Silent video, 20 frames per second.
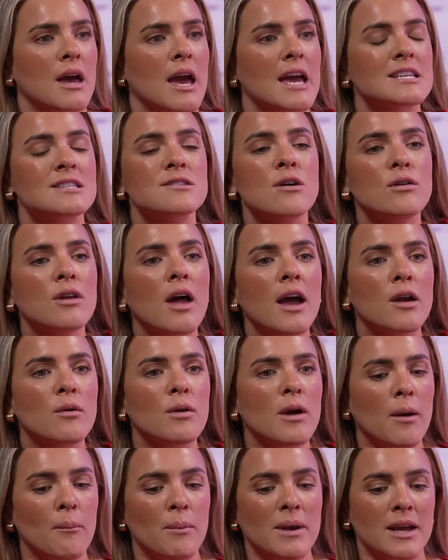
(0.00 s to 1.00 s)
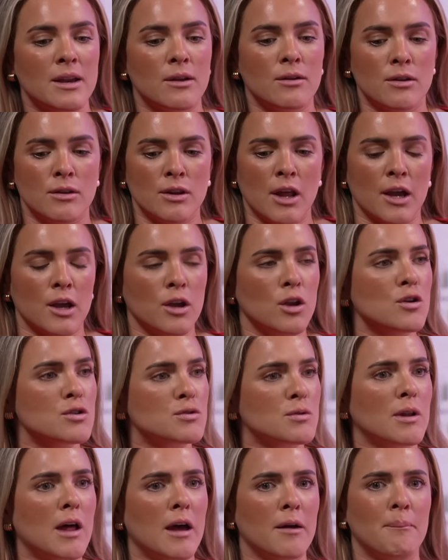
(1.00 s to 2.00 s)
It's not like like you know,
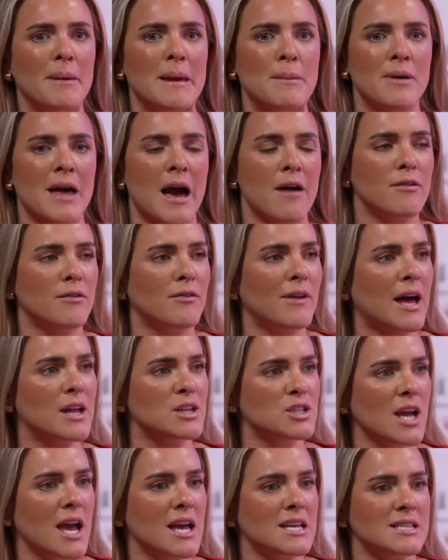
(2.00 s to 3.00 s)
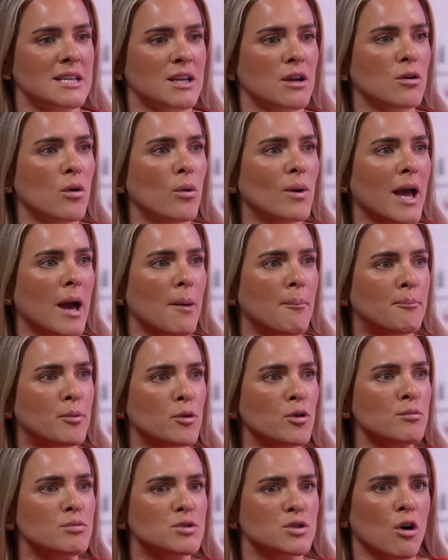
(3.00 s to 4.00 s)
like people that have a flat chest, they can go and get a
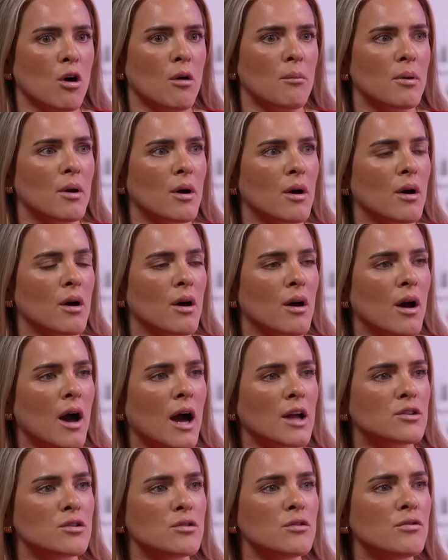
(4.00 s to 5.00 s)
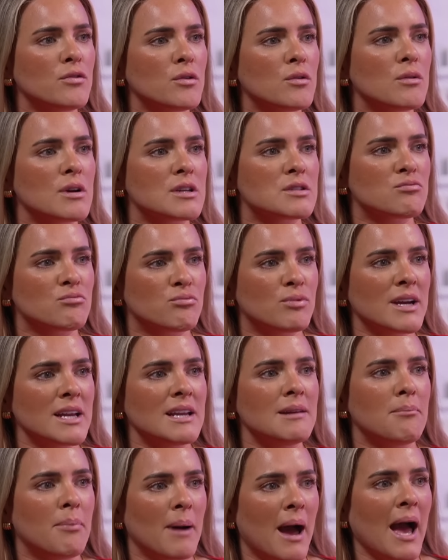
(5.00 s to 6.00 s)
boob job. I know. I do feel it's
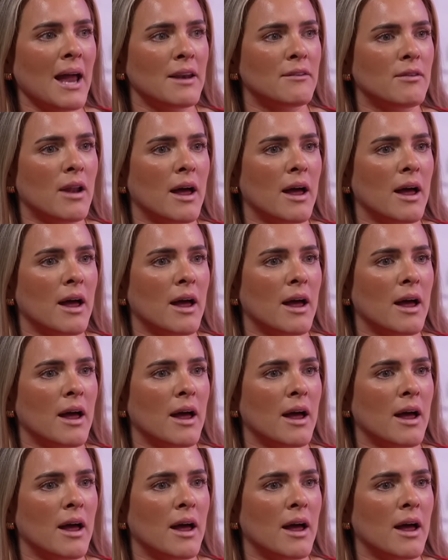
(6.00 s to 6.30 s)
really bad.